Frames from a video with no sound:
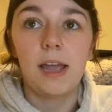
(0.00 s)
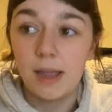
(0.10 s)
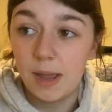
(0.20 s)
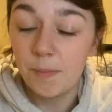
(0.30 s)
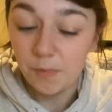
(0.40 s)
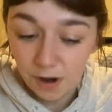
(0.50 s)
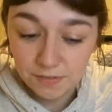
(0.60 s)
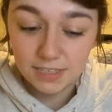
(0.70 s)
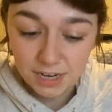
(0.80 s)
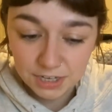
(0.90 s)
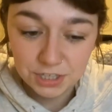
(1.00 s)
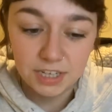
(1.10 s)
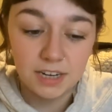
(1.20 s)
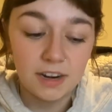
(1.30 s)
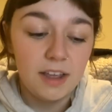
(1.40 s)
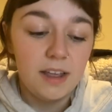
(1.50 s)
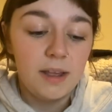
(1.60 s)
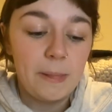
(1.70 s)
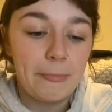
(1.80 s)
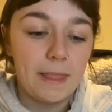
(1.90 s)
improvisation
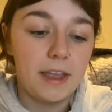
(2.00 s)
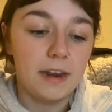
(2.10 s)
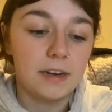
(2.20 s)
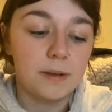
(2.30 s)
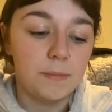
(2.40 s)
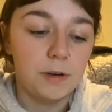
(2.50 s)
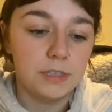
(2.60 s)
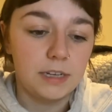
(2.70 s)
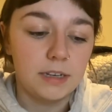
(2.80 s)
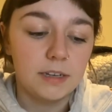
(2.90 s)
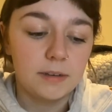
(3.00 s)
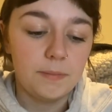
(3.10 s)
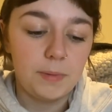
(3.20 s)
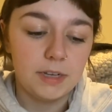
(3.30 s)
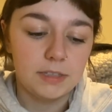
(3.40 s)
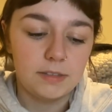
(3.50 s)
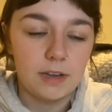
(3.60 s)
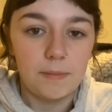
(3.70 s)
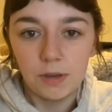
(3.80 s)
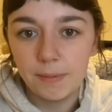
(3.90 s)
and composing, because
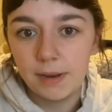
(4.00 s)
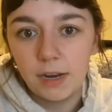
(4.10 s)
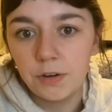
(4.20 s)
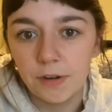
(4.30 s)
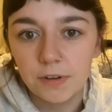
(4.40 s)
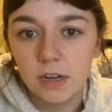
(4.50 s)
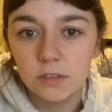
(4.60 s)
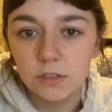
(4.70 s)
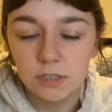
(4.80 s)
you don't have a concert to